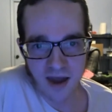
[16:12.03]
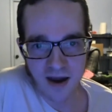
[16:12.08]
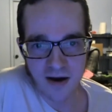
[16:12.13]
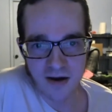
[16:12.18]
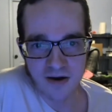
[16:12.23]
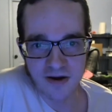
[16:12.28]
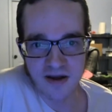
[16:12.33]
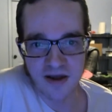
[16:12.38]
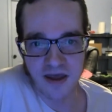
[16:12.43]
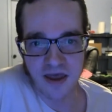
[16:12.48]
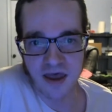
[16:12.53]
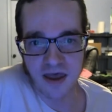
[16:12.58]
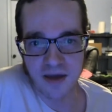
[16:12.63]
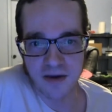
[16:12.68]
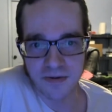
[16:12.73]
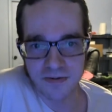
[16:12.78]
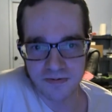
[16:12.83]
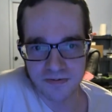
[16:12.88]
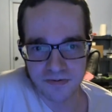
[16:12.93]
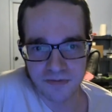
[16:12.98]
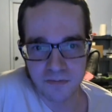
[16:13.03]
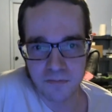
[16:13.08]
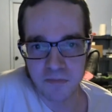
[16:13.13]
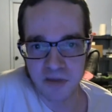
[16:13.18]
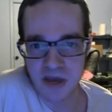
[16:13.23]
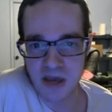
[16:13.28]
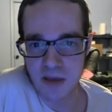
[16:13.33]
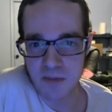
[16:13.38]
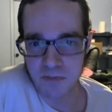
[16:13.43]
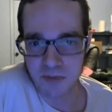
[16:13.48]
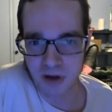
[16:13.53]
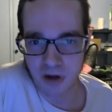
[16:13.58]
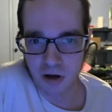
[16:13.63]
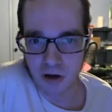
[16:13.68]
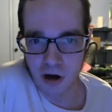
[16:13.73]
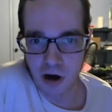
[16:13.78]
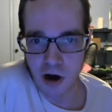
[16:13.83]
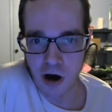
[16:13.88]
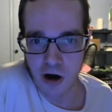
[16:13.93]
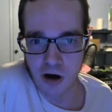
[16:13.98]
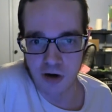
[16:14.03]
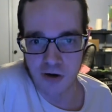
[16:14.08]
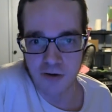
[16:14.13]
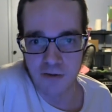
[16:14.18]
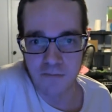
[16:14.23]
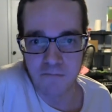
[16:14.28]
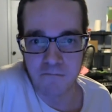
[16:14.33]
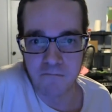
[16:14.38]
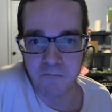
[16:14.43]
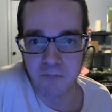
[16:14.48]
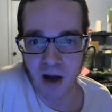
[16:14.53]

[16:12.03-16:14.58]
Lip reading: And if people aren't